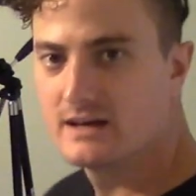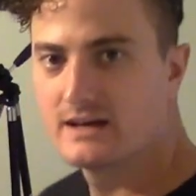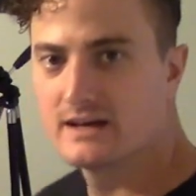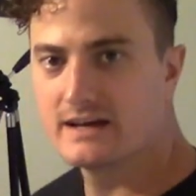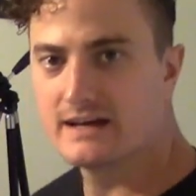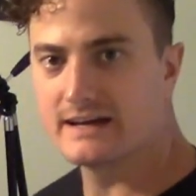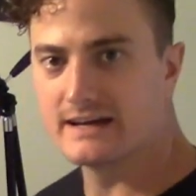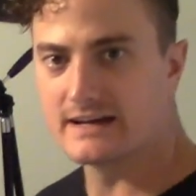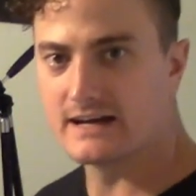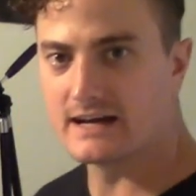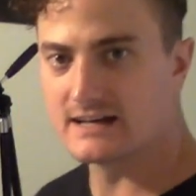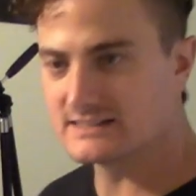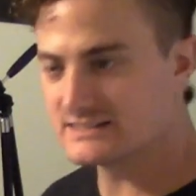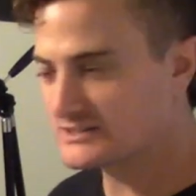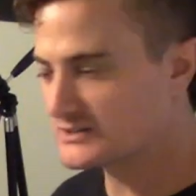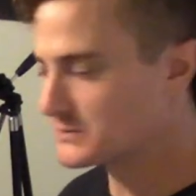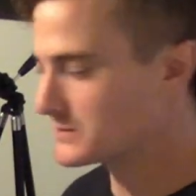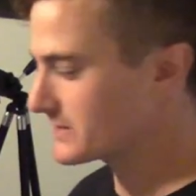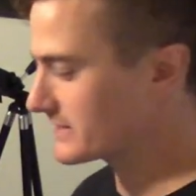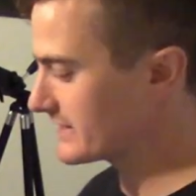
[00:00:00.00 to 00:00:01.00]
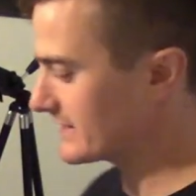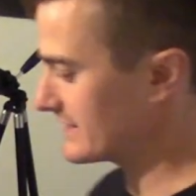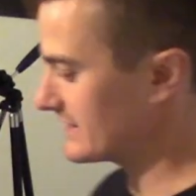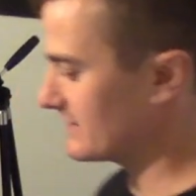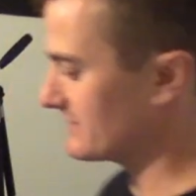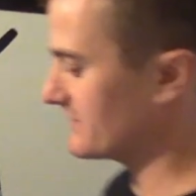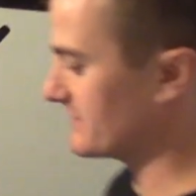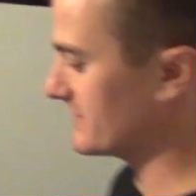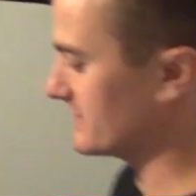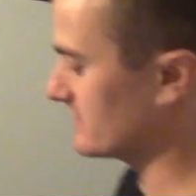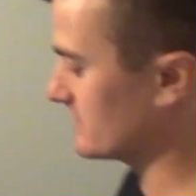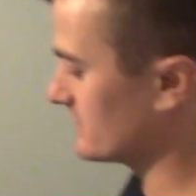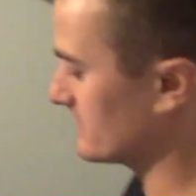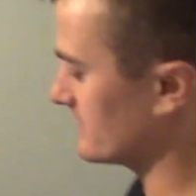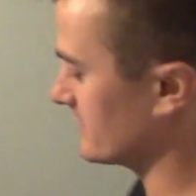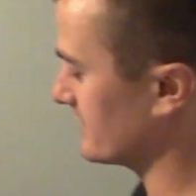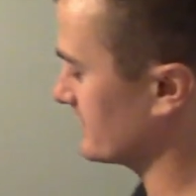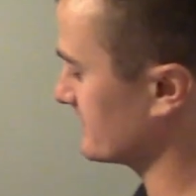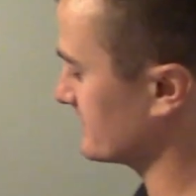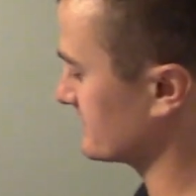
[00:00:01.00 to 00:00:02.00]
Hey guys, so what I have here
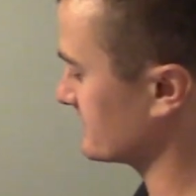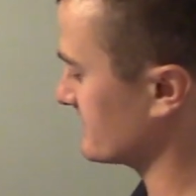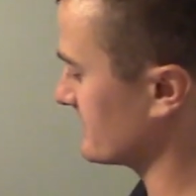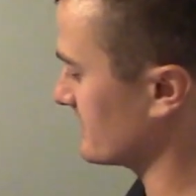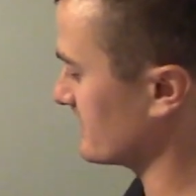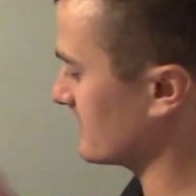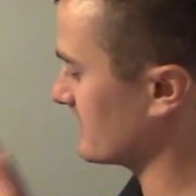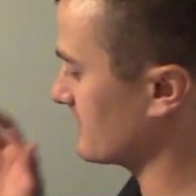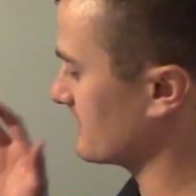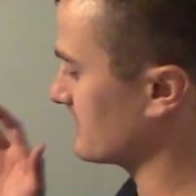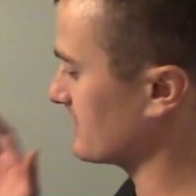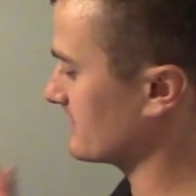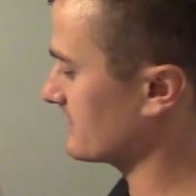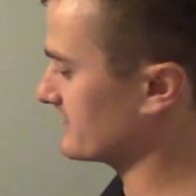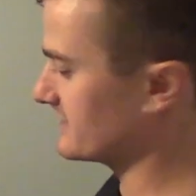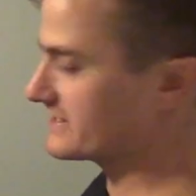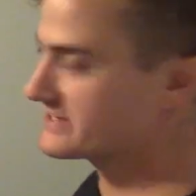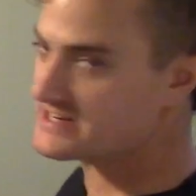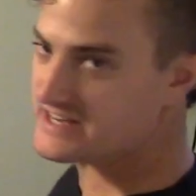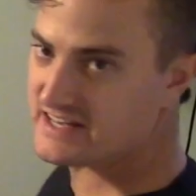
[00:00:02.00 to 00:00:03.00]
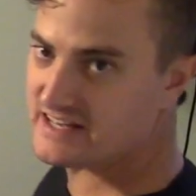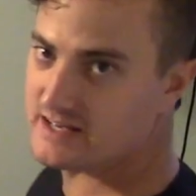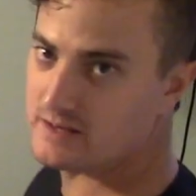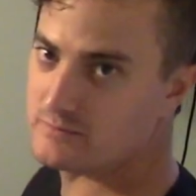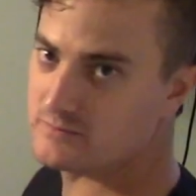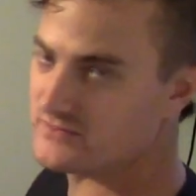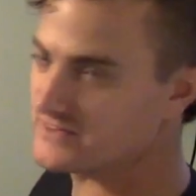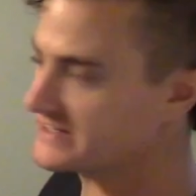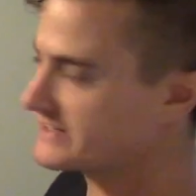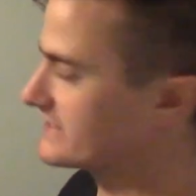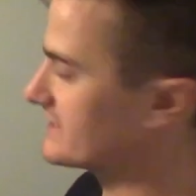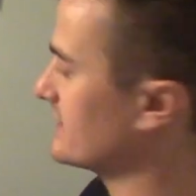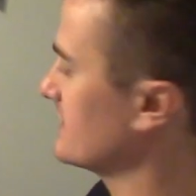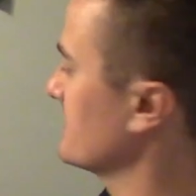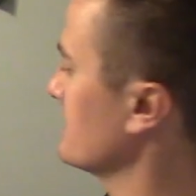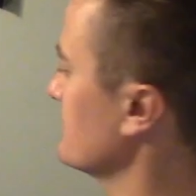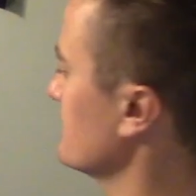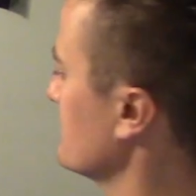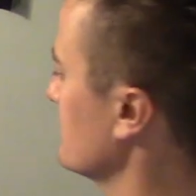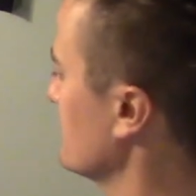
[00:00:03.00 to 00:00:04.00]
is the
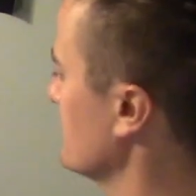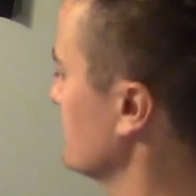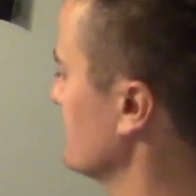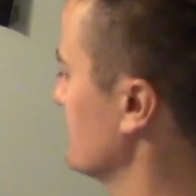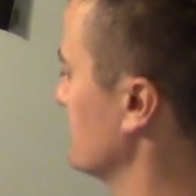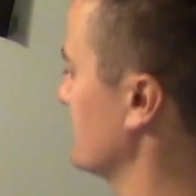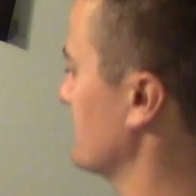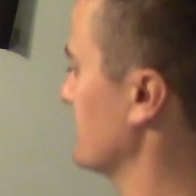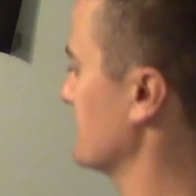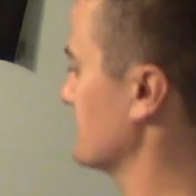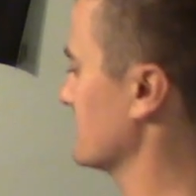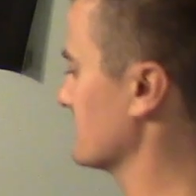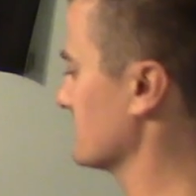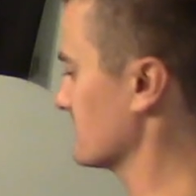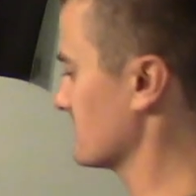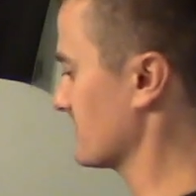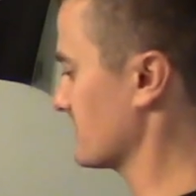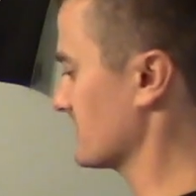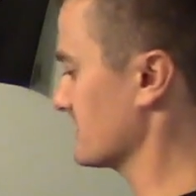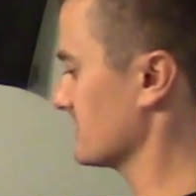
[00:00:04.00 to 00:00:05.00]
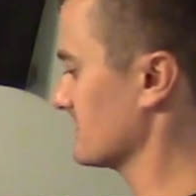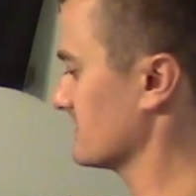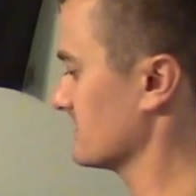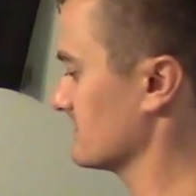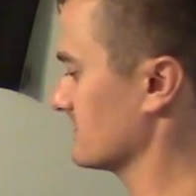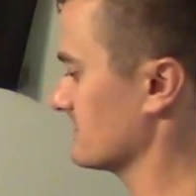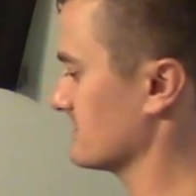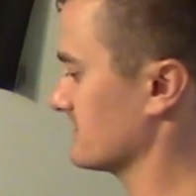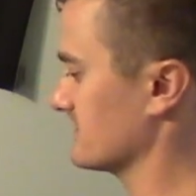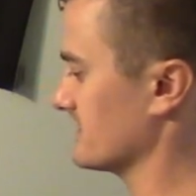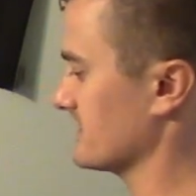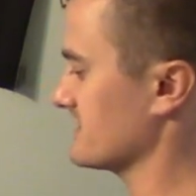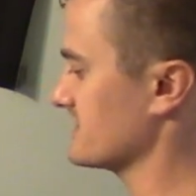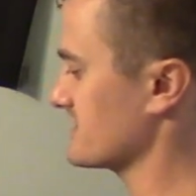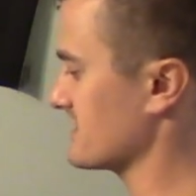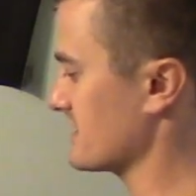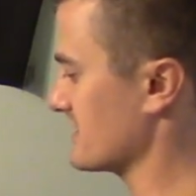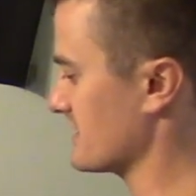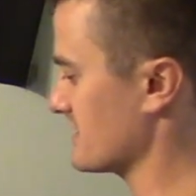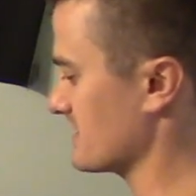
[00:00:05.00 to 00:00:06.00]
DJM-V10 and the
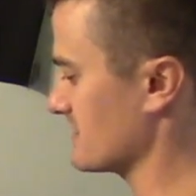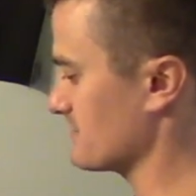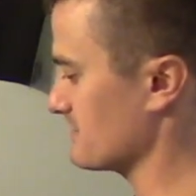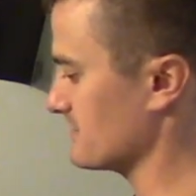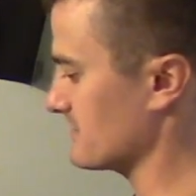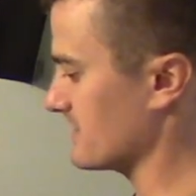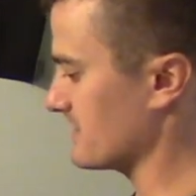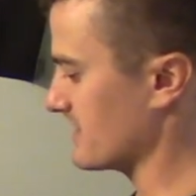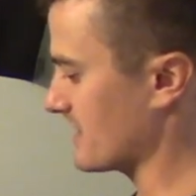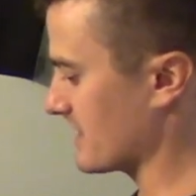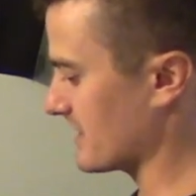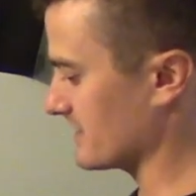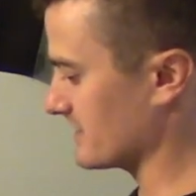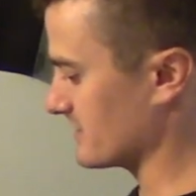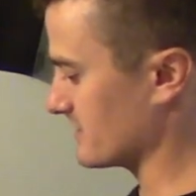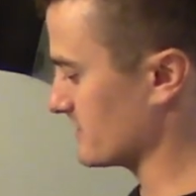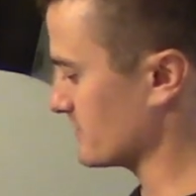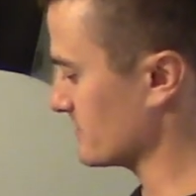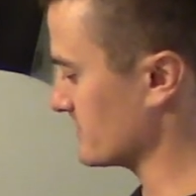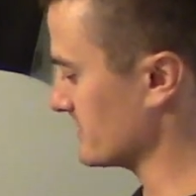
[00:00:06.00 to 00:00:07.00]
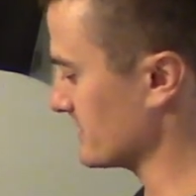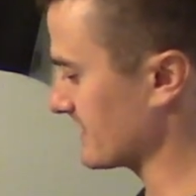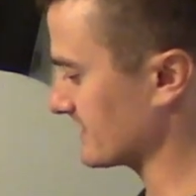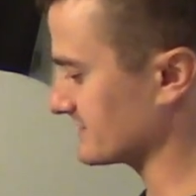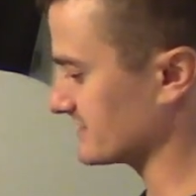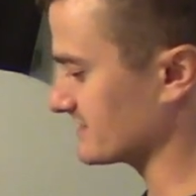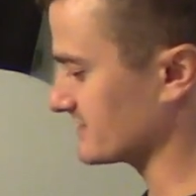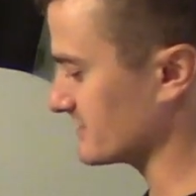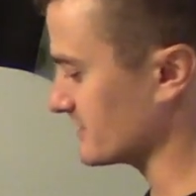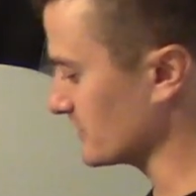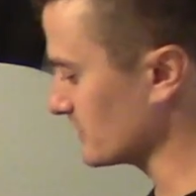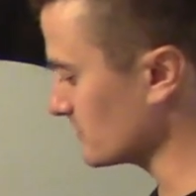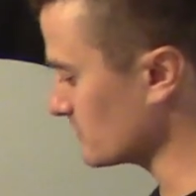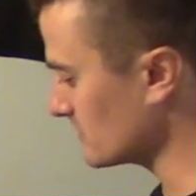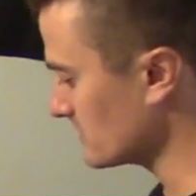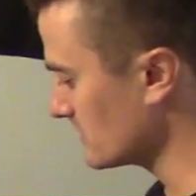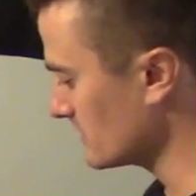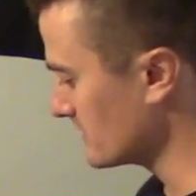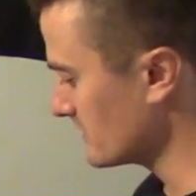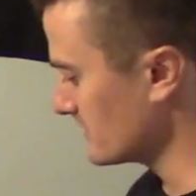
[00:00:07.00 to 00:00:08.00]
DJM-900 NXS2.
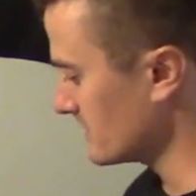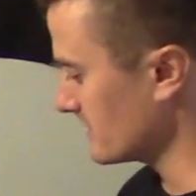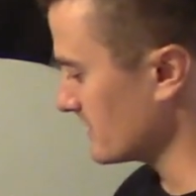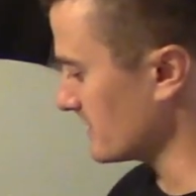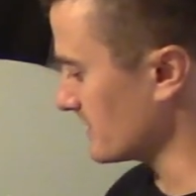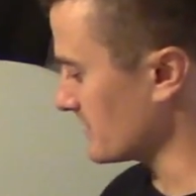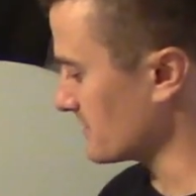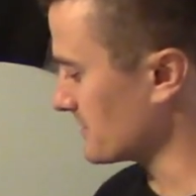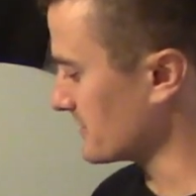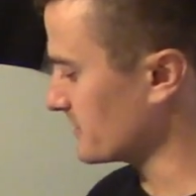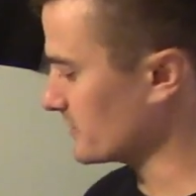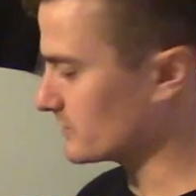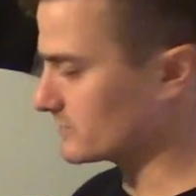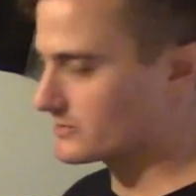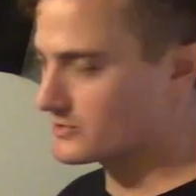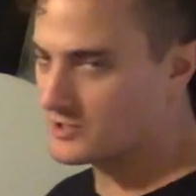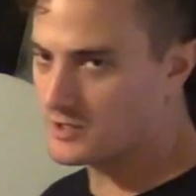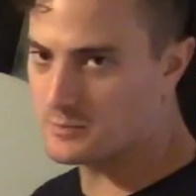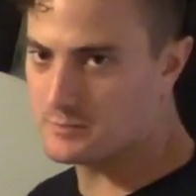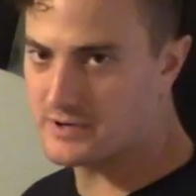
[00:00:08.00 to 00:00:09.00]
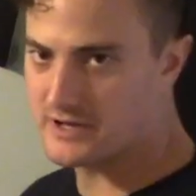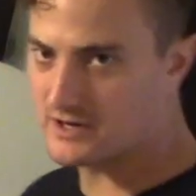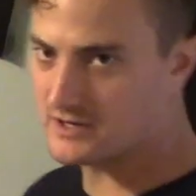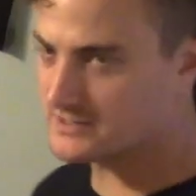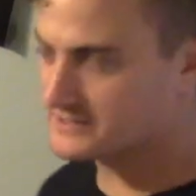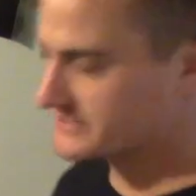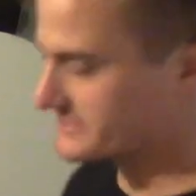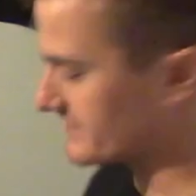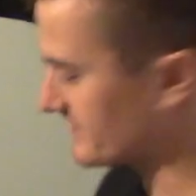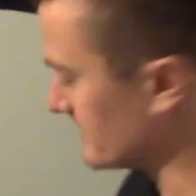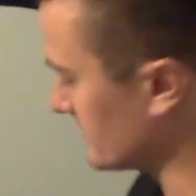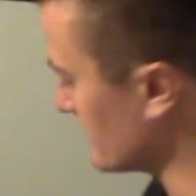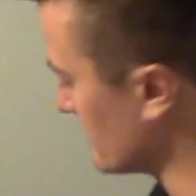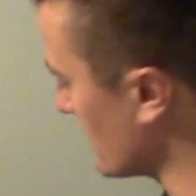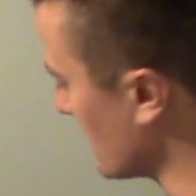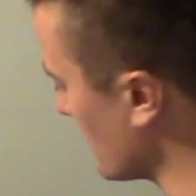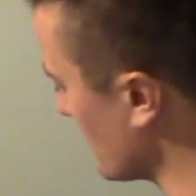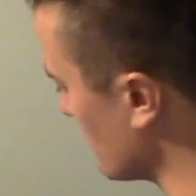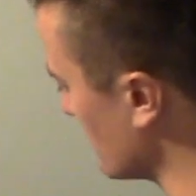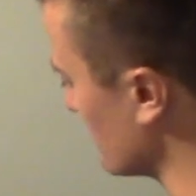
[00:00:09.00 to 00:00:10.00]
And I'm going to do a little comparison
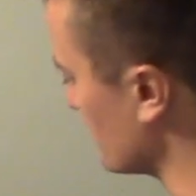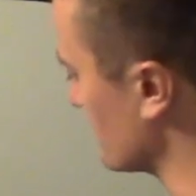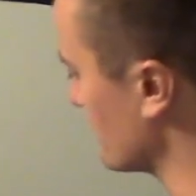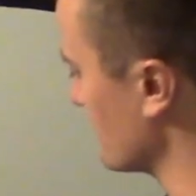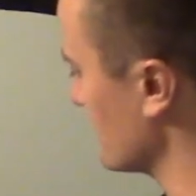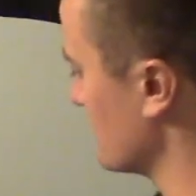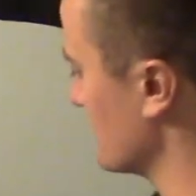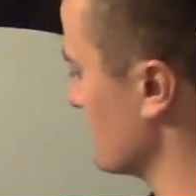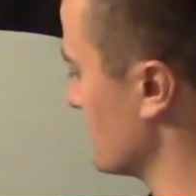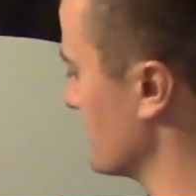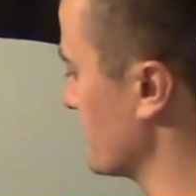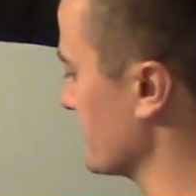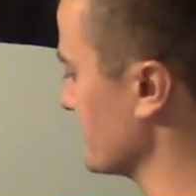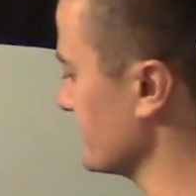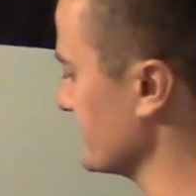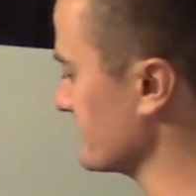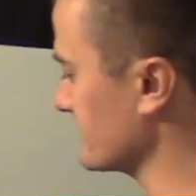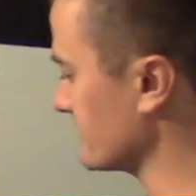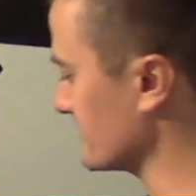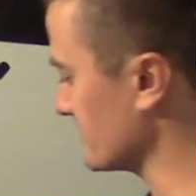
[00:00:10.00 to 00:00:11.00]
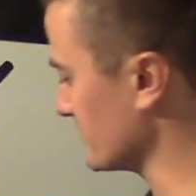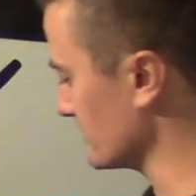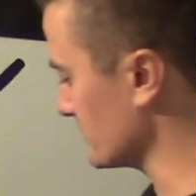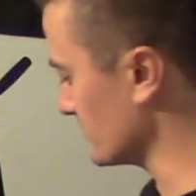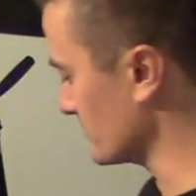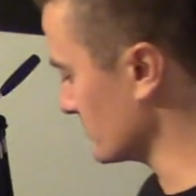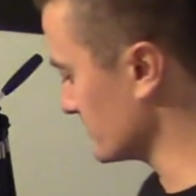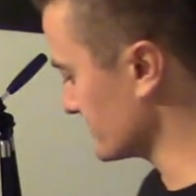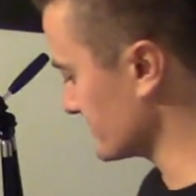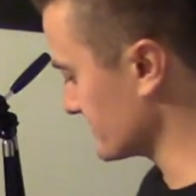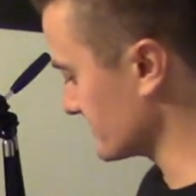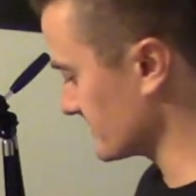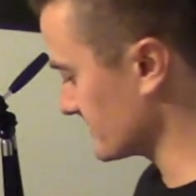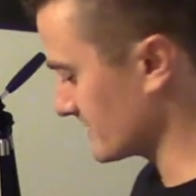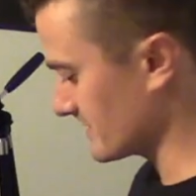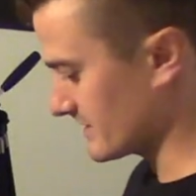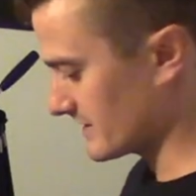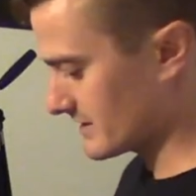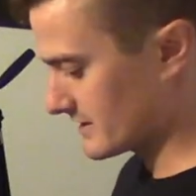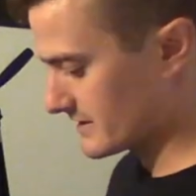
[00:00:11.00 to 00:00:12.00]
of the EQs
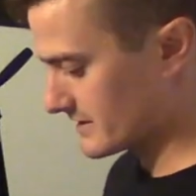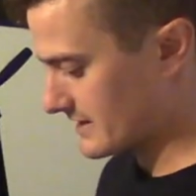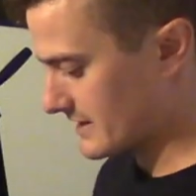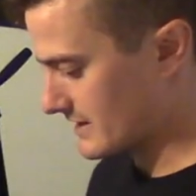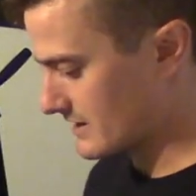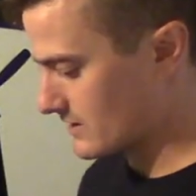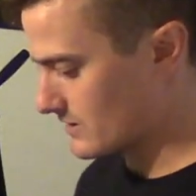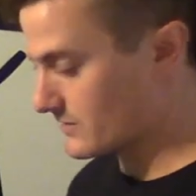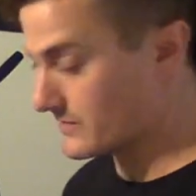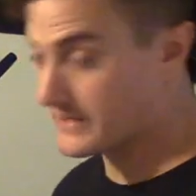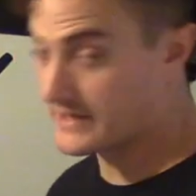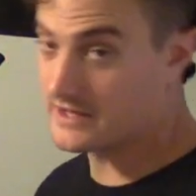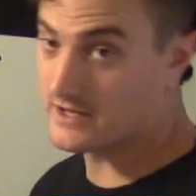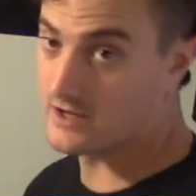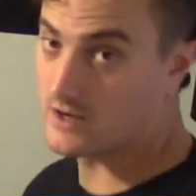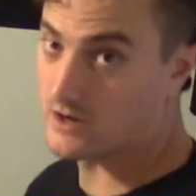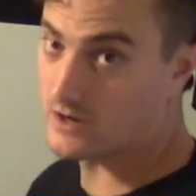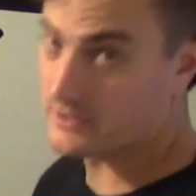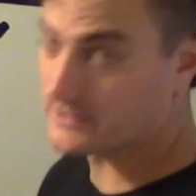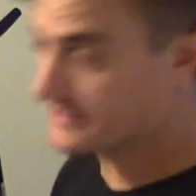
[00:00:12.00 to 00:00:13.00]
and how they are